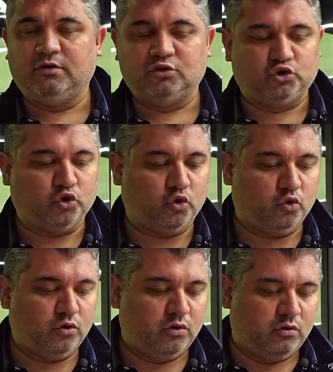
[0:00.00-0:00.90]

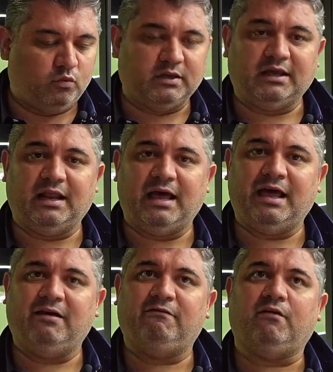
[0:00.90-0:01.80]
So we can
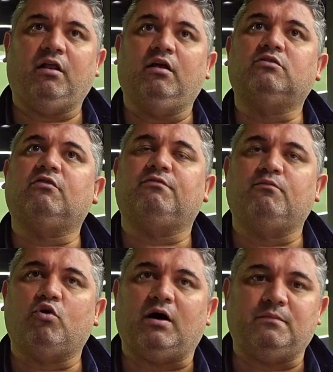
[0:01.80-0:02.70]
have a lot of
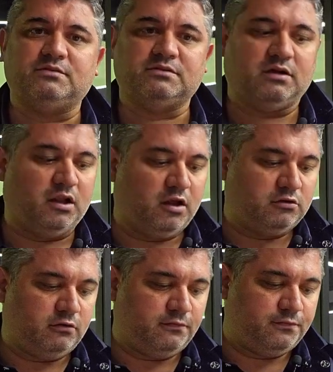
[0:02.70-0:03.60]
mock-ups, a
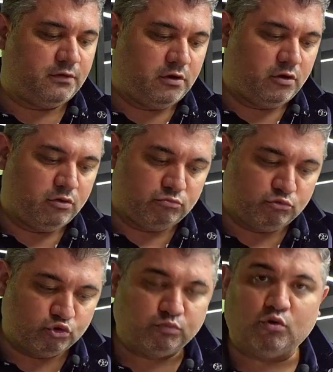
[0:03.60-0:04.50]
lot of
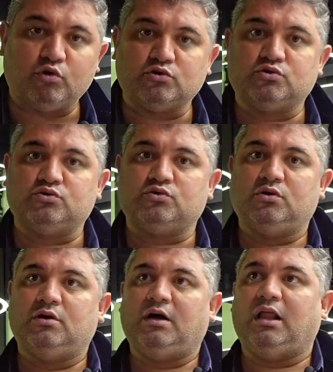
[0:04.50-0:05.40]
mood boards,
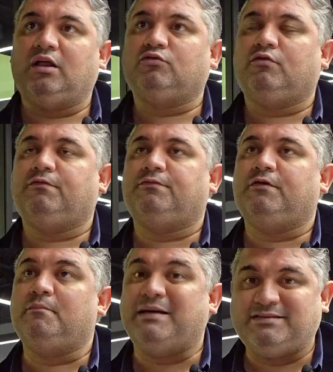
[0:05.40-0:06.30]
a lot of
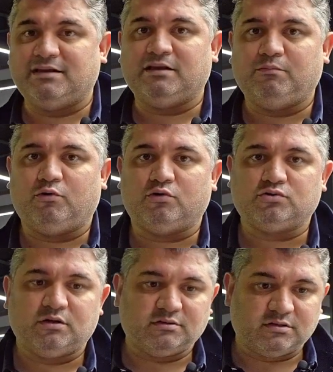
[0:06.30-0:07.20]
material
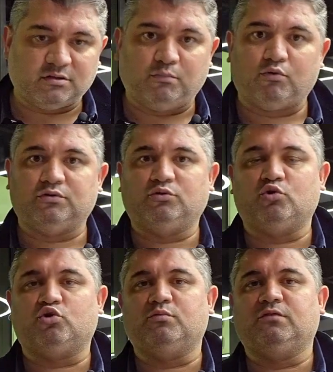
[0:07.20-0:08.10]
boards as a supporting
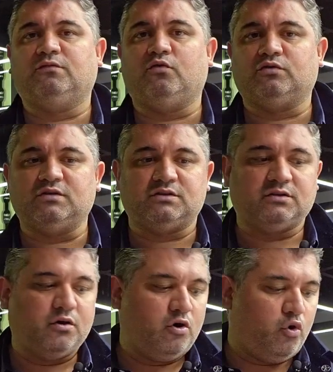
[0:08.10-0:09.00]
document for
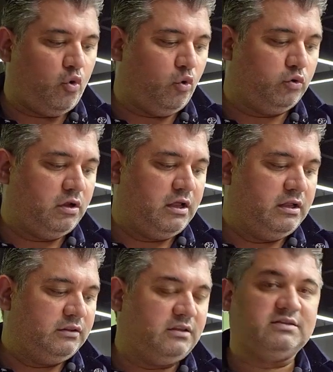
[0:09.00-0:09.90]
this whole
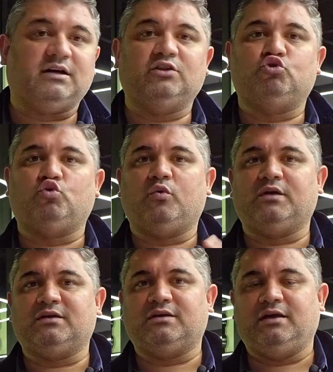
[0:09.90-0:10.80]
design drawing